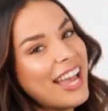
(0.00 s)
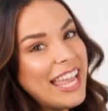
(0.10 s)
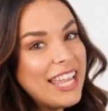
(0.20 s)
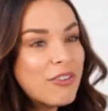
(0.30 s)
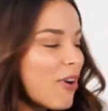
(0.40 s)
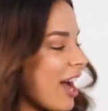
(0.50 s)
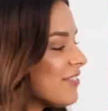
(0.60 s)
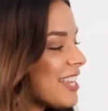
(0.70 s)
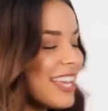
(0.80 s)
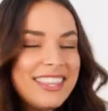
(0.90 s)
it
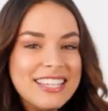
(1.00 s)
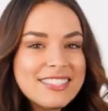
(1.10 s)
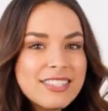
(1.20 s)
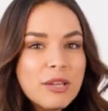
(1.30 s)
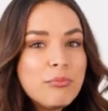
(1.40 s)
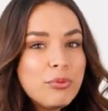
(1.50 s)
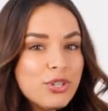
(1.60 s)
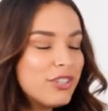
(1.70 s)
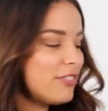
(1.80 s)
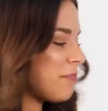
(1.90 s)
arrives like this
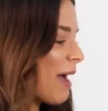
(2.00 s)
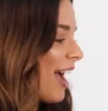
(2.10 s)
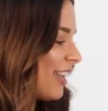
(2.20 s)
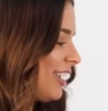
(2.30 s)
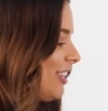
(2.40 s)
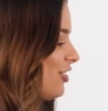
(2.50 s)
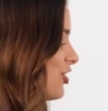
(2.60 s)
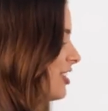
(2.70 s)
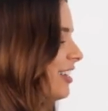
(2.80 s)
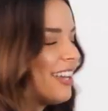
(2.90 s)
beautifully
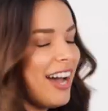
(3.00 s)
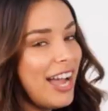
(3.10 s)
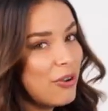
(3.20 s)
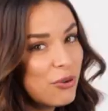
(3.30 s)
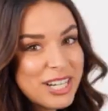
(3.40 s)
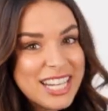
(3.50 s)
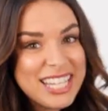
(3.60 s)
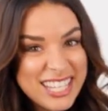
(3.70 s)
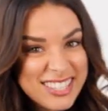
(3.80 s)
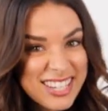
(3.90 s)
packaged i ordered it
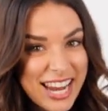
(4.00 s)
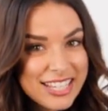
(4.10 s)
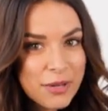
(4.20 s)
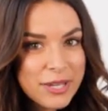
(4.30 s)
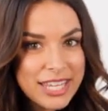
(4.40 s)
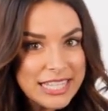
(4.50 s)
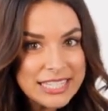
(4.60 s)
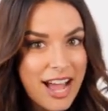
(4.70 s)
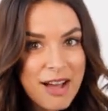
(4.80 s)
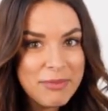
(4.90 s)
yesterday so it's
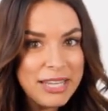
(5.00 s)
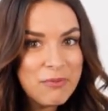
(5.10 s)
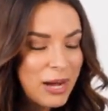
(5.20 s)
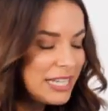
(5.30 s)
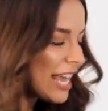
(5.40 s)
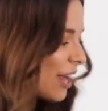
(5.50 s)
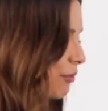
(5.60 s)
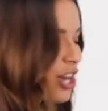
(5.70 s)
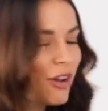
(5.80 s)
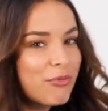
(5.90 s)
come in one day
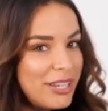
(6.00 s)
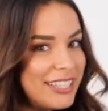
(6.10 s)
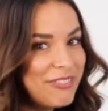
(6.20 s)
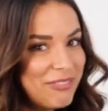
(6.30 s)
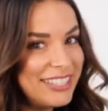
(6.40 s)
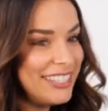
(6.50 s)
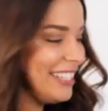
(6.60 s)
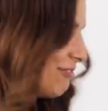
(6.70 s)
which i really really